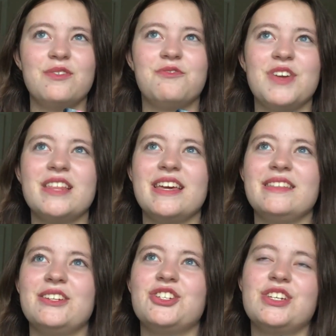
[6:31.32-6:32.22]

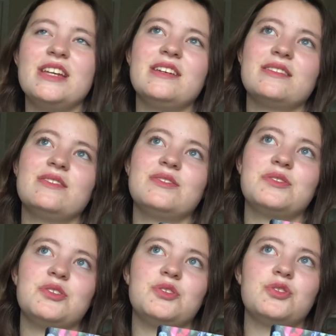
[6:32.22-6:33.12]
feeling that she doesn't
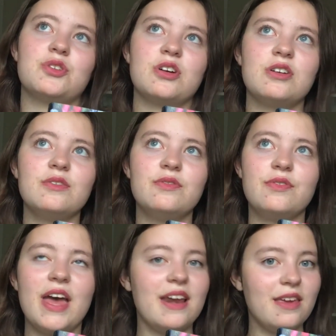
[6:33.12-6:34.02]
deserve
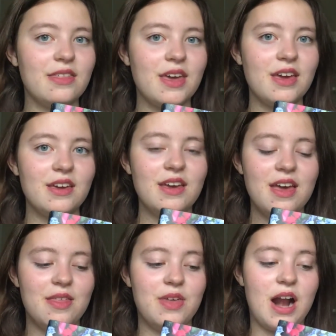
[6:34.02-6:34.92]
anything
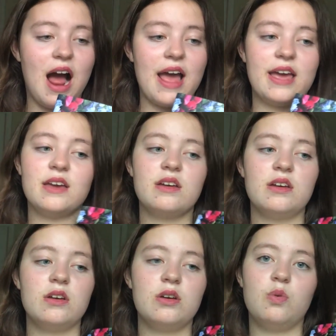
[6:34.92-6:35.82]
that I
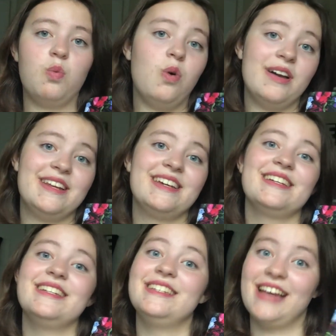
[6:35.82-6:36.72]
would
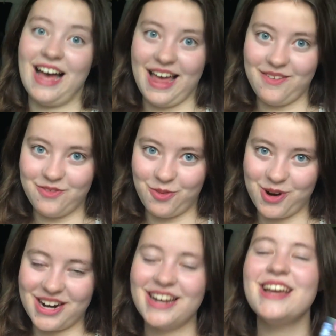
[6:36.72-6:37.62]
die
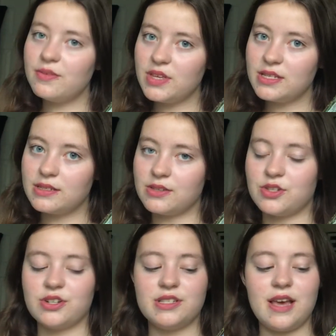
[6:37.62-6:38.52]
for. All of these
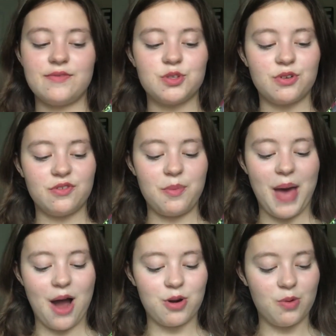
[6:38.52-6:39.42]
sisters have sort of a
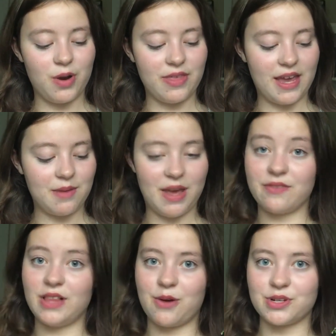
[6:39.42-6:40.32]
power where they can
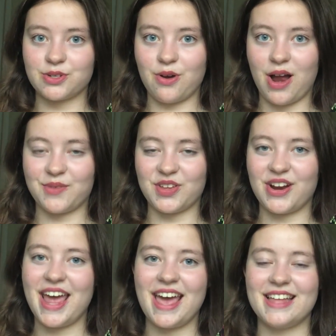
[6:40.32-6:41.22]
make flowers grow out of
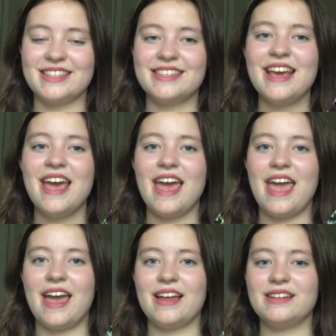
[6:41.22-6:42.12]
their hands,
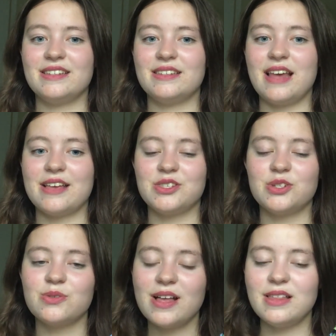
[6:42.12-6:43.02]
and
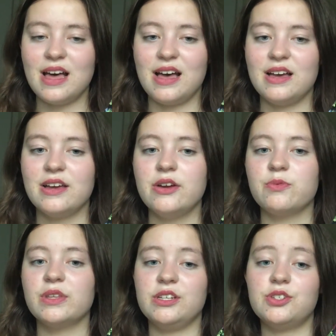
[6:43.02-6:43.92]
Estrella
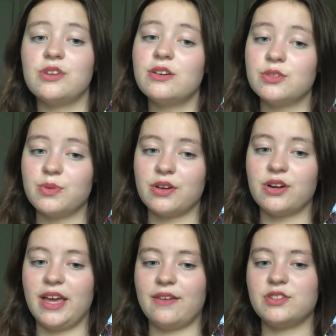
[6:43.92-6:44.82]
really struggles with
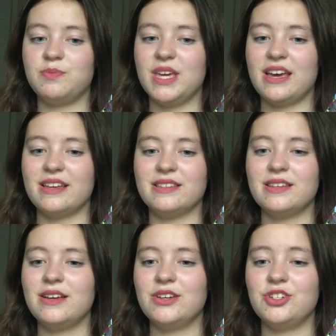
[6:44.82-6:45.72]
her gift
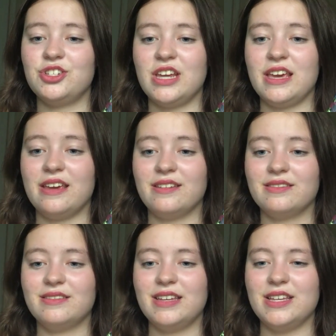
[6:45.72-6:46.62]
because she
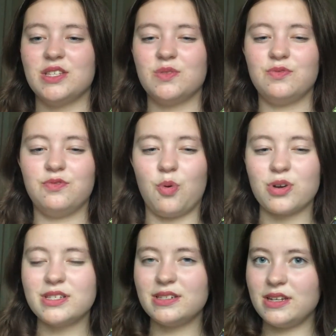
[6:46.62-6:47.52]
is
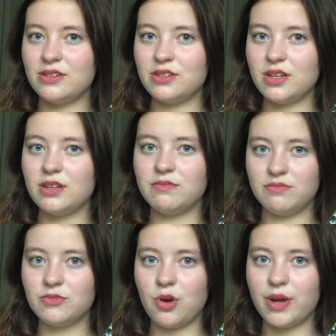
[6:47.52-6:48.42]
forced into
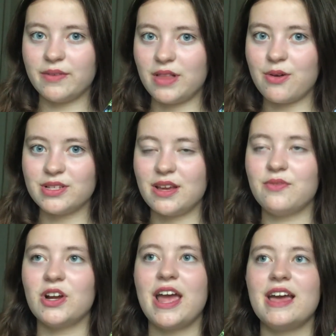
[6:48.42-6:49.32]
growing flowers out of
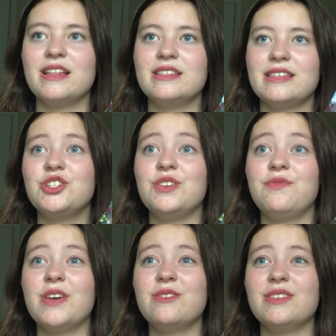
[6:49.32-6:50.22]
her hands. She
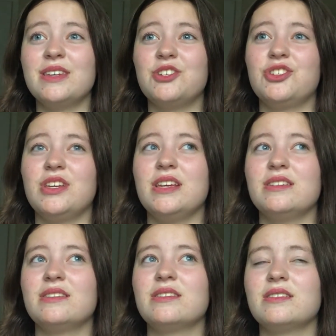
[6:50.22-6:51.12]
feels that
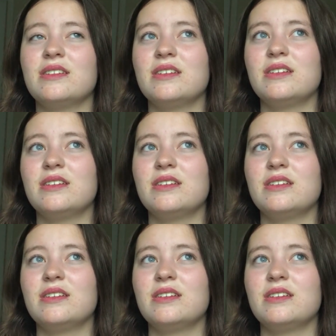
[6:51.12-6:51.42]
she's